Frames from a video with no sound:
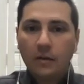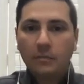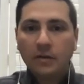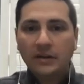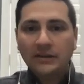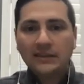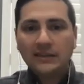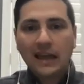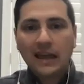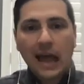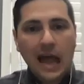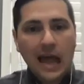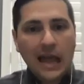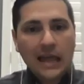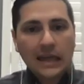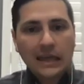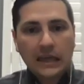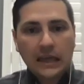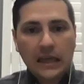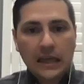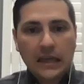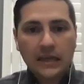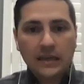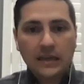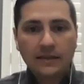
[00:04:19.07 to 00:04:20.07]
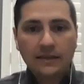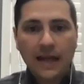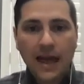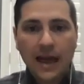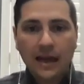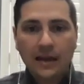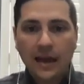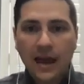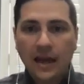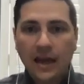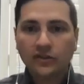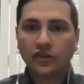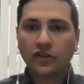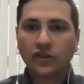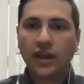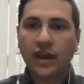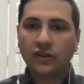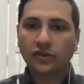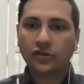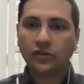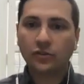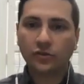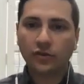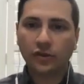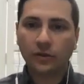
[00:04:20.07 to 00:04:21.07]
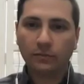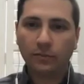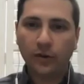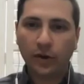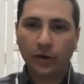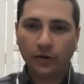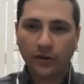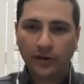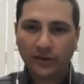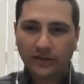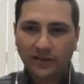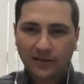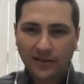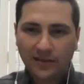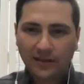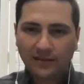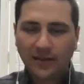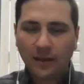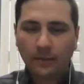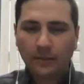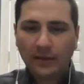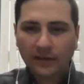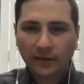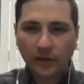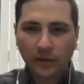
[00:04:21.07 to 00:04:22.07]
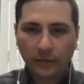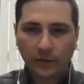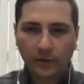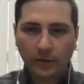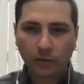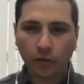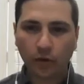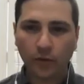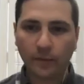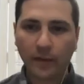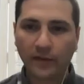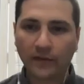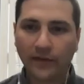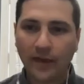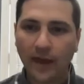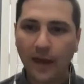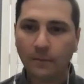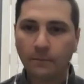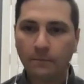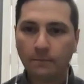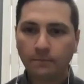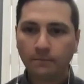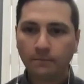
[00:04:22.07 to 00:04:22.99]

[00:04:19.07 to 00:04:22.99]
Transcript: but tying in that educational component. Tell me a little bit more about that.